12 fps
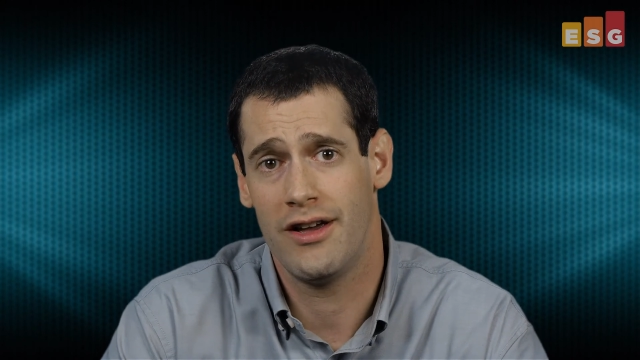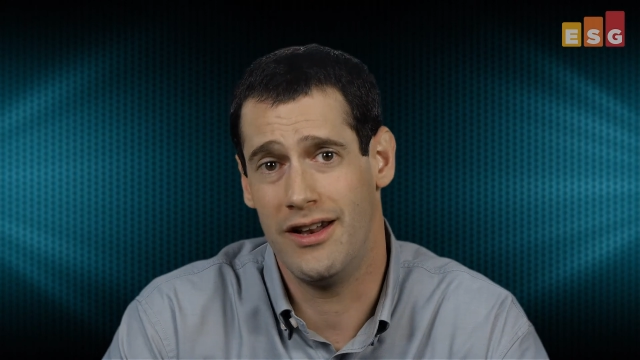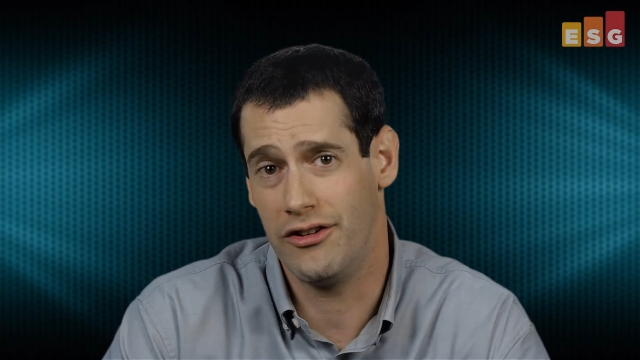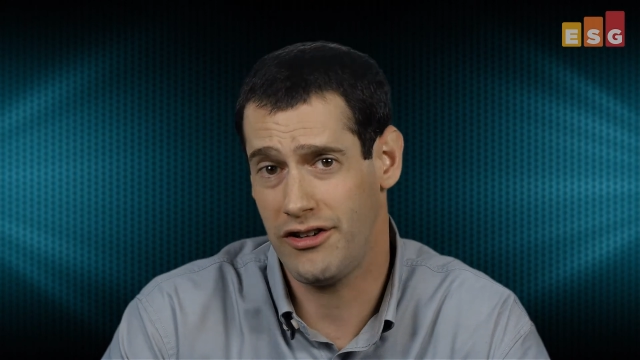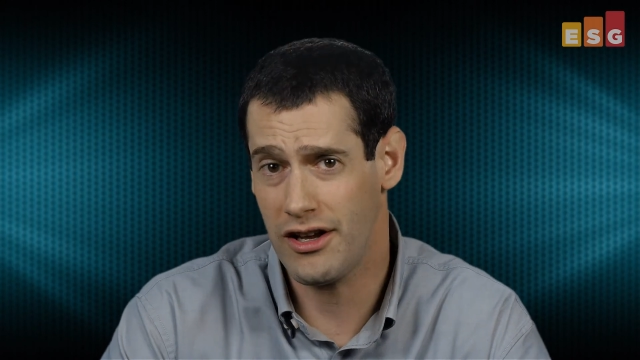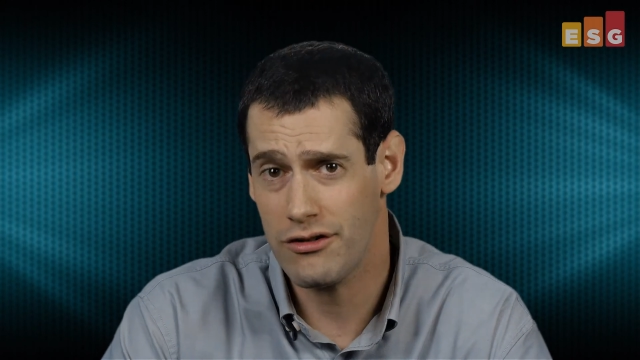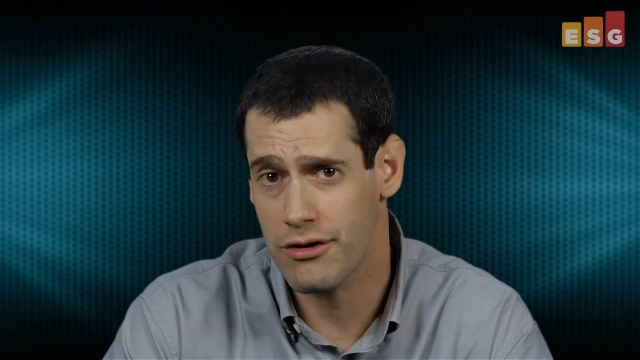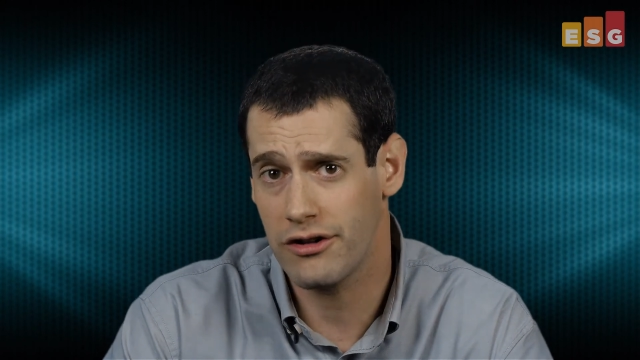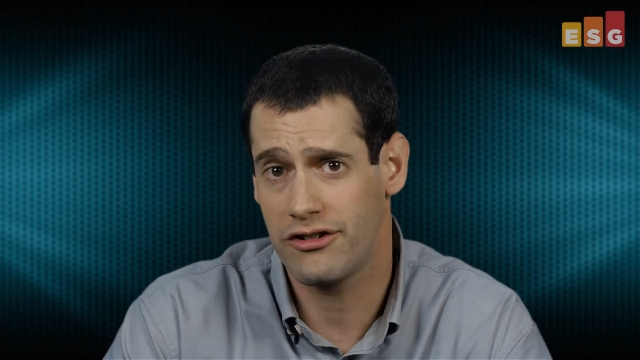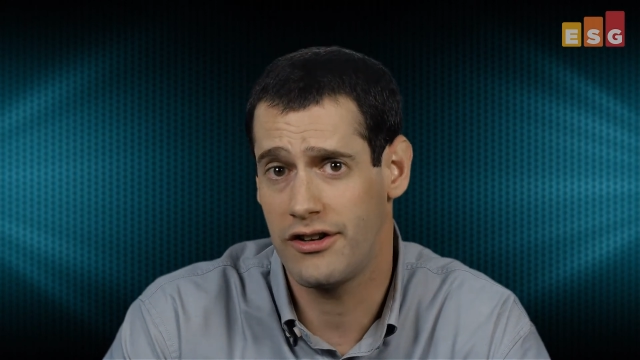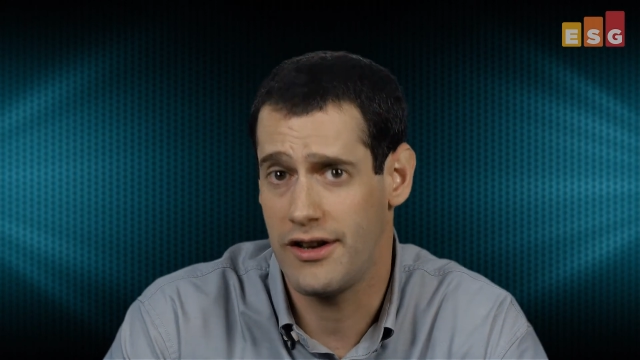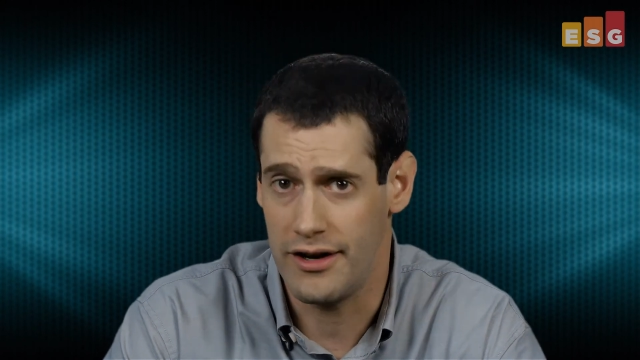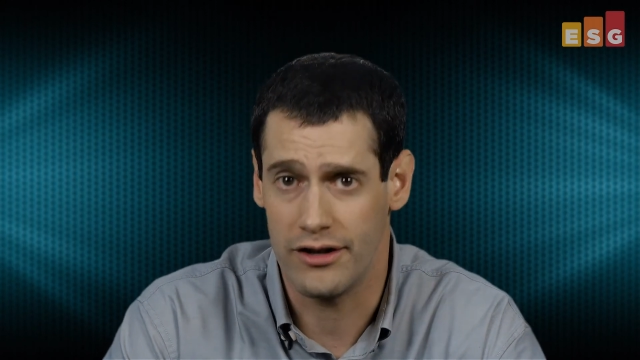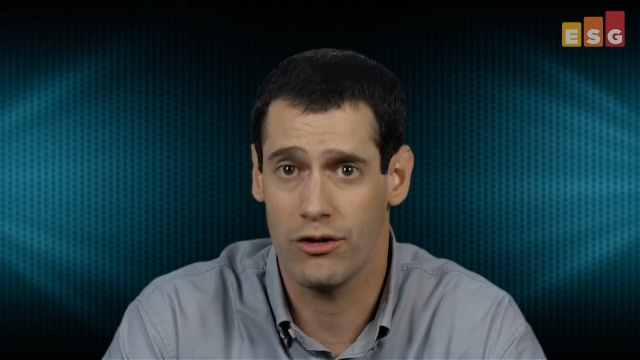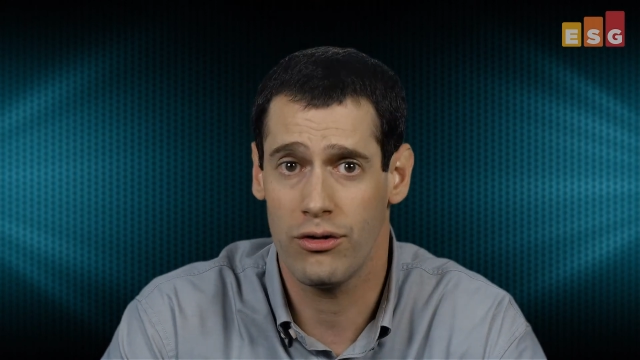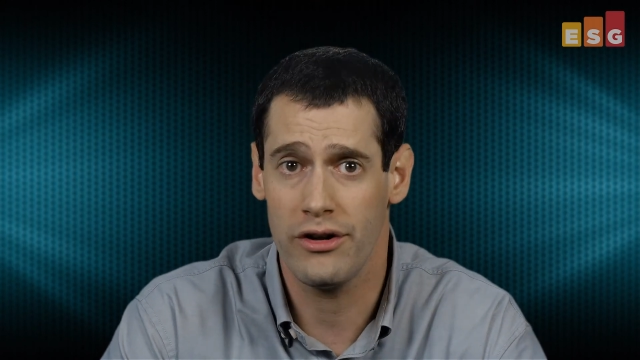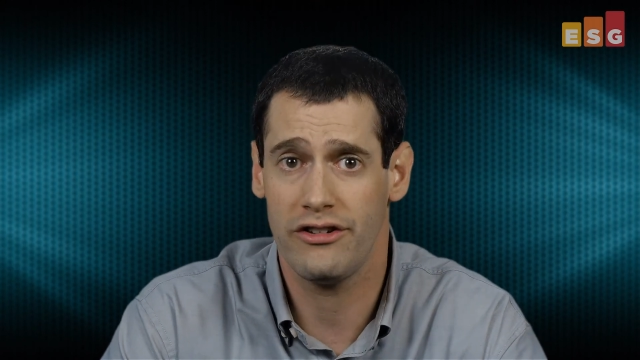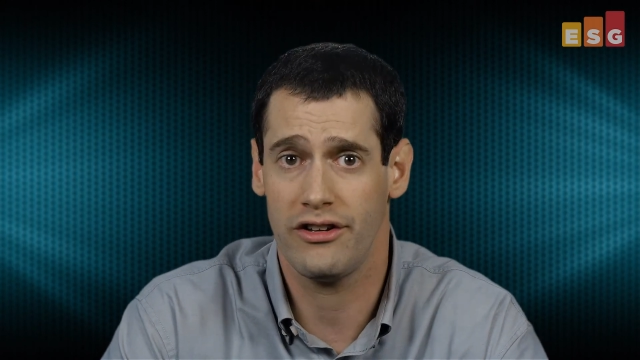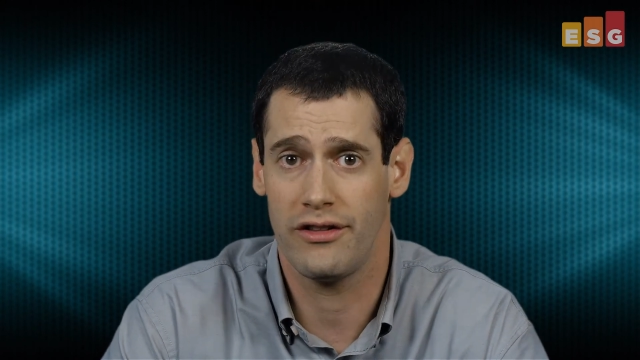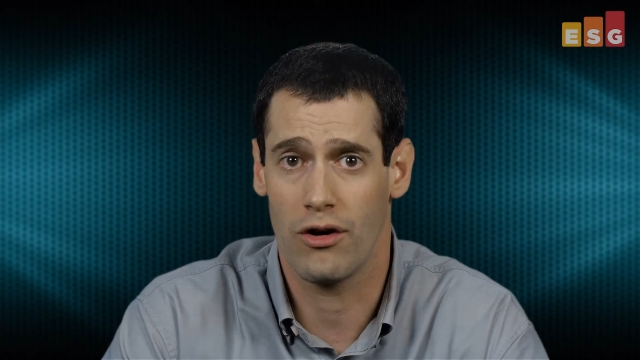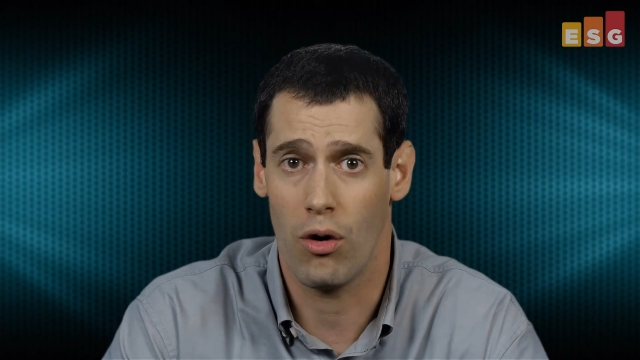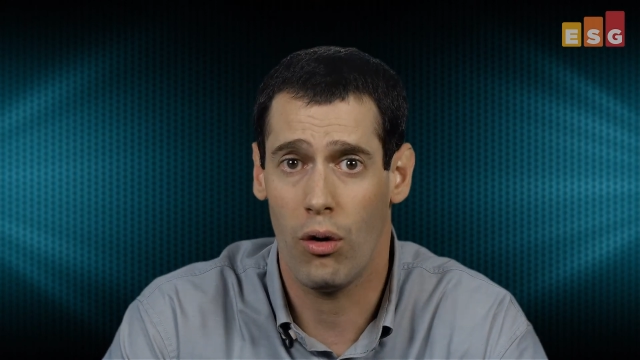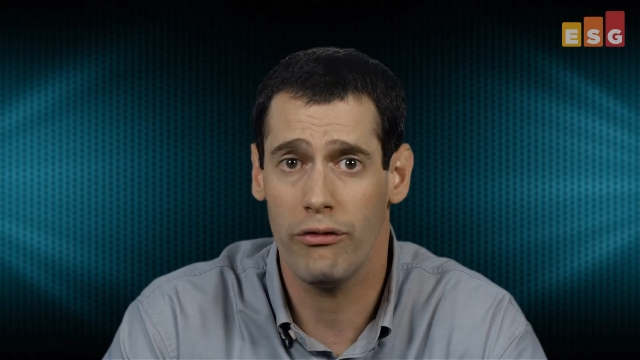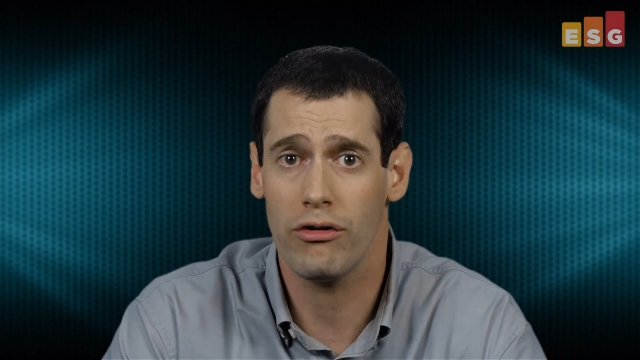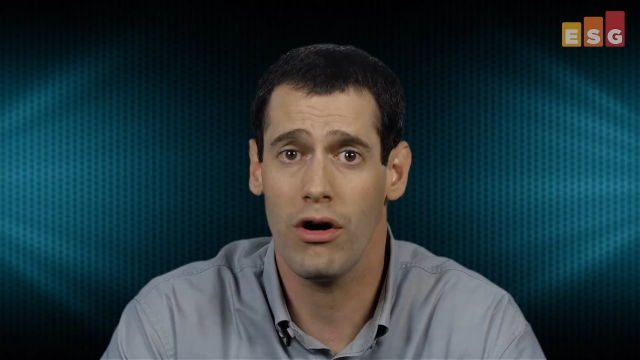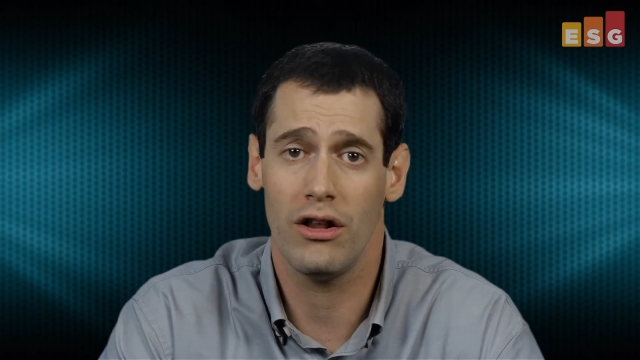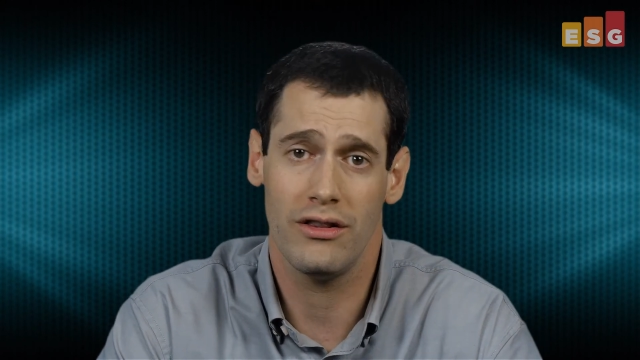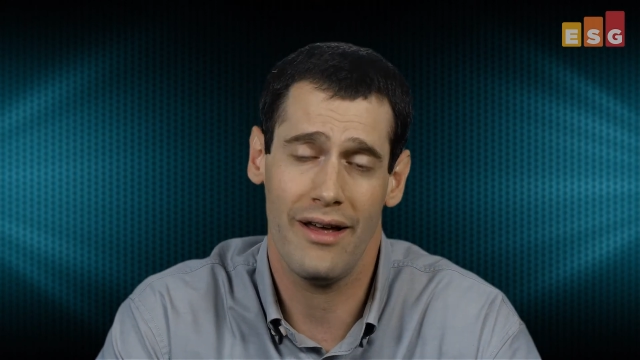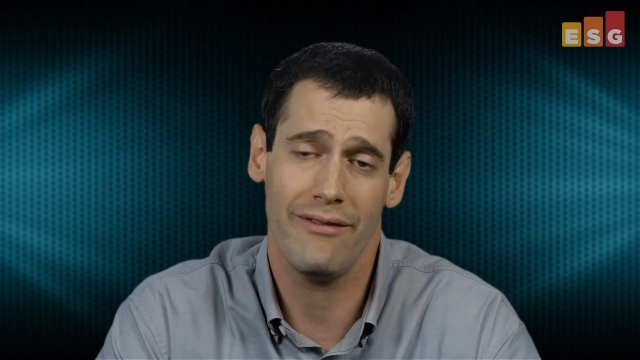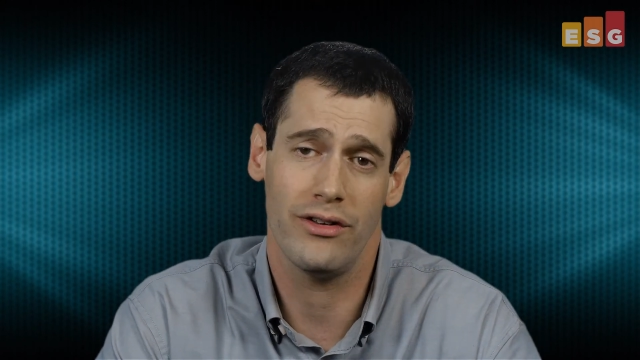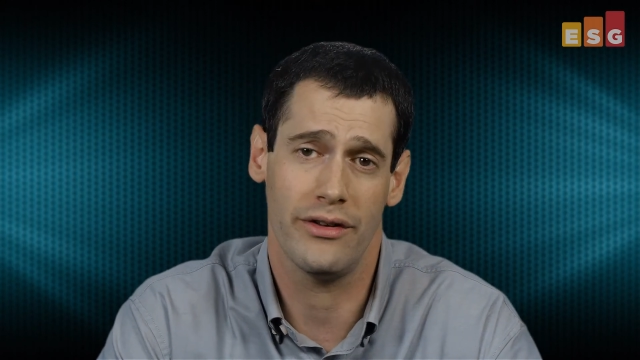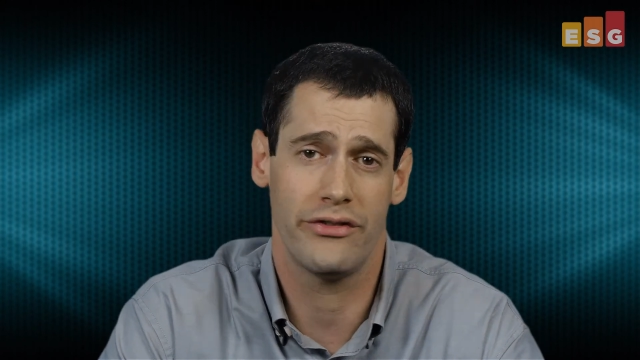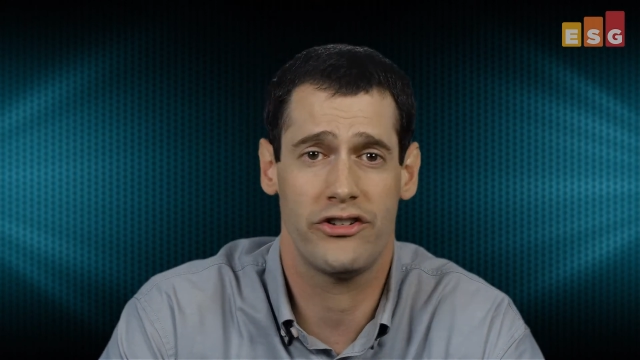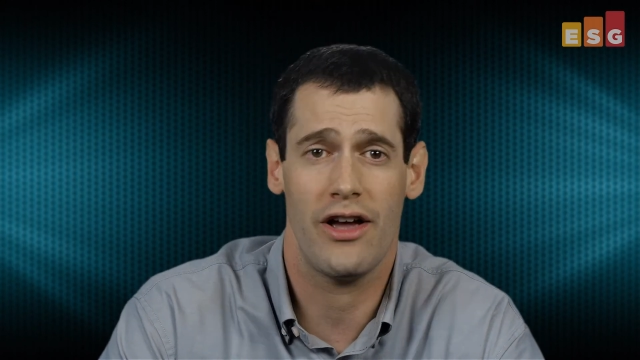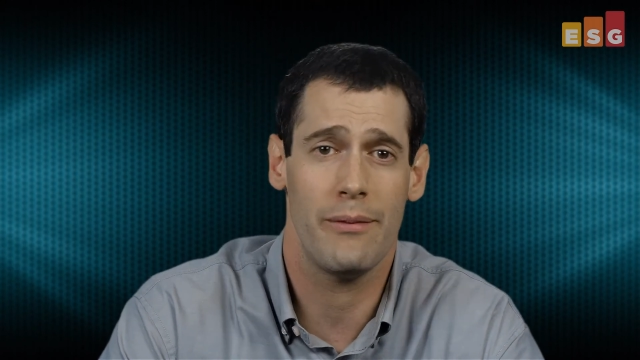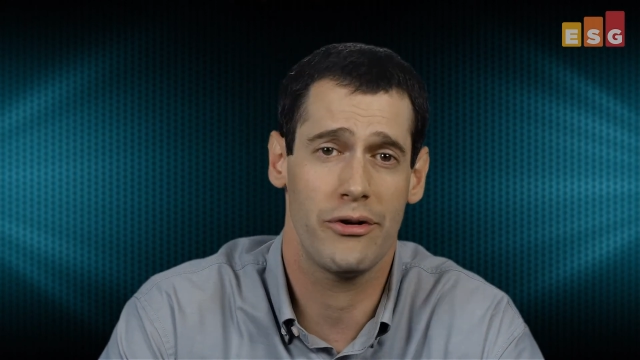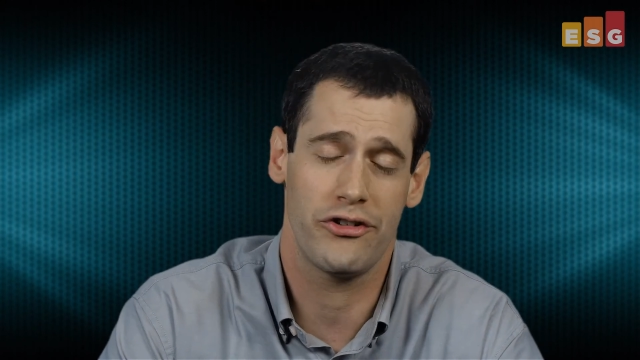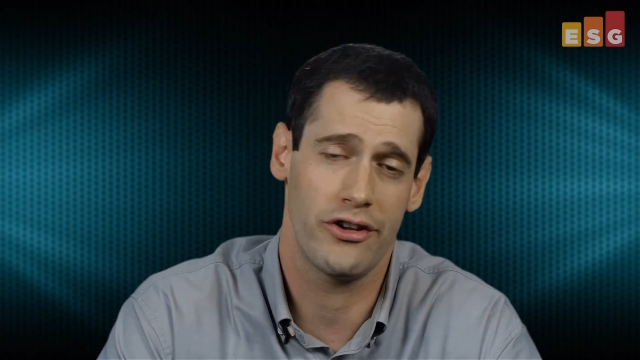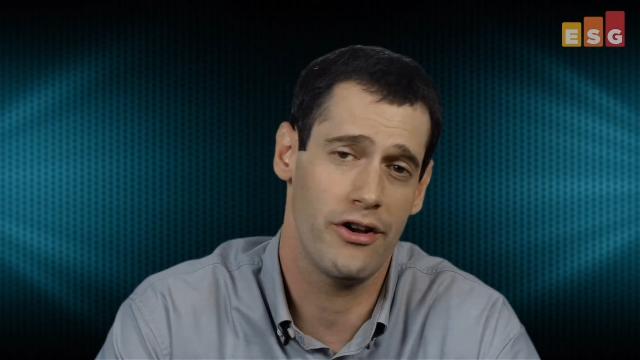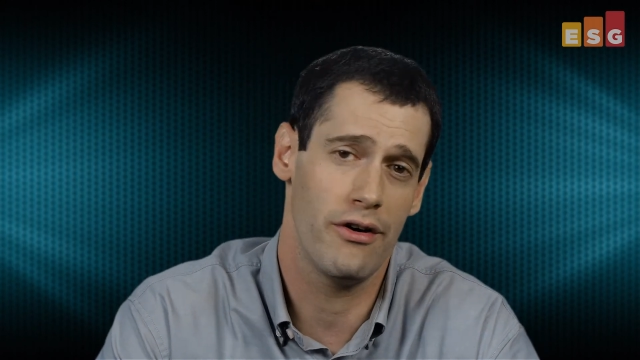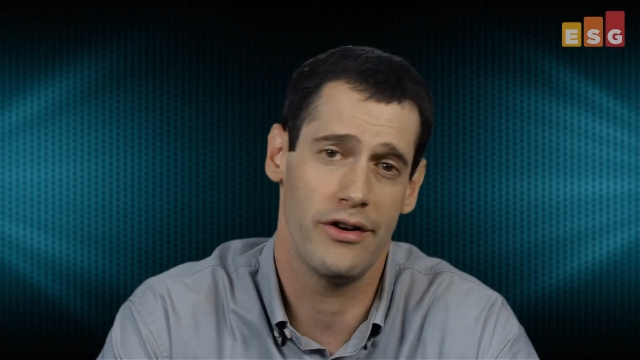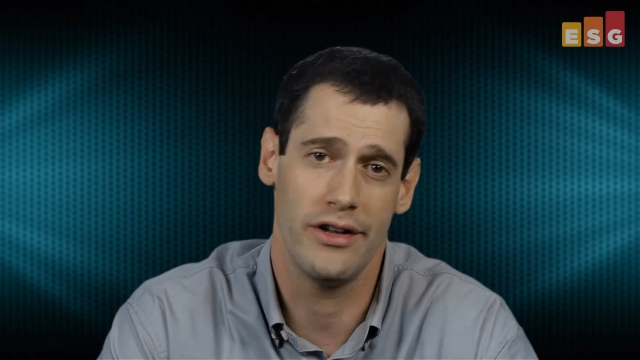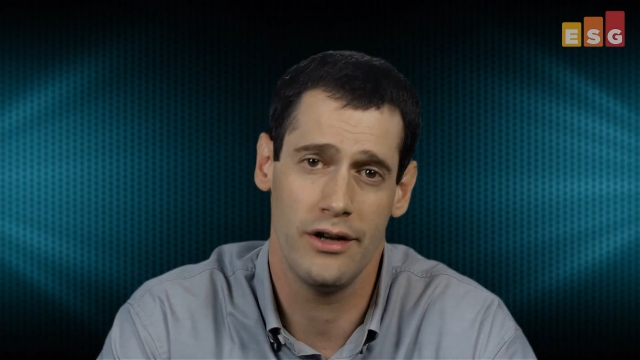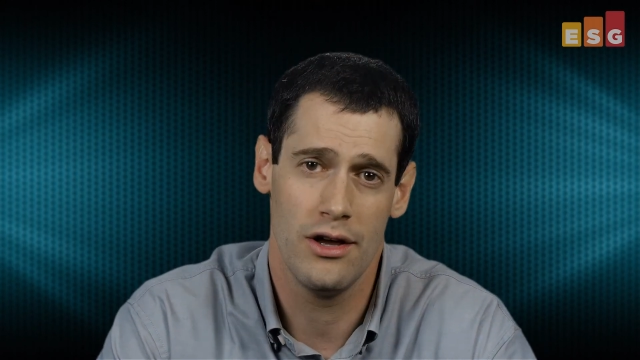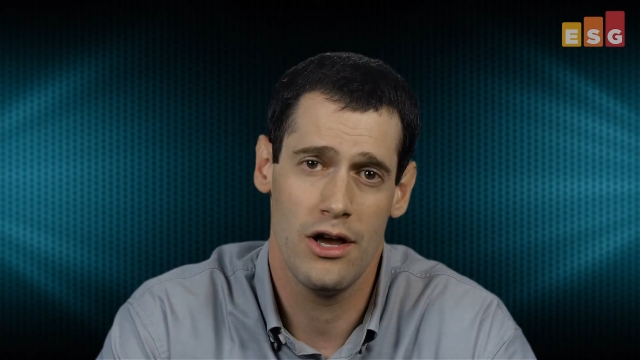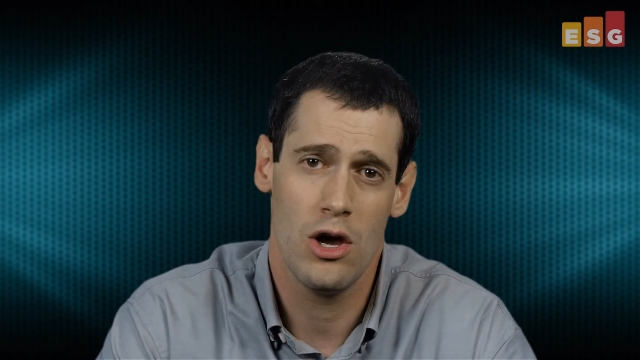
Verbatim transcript: and is interested in increasing their overall level of cybersecurity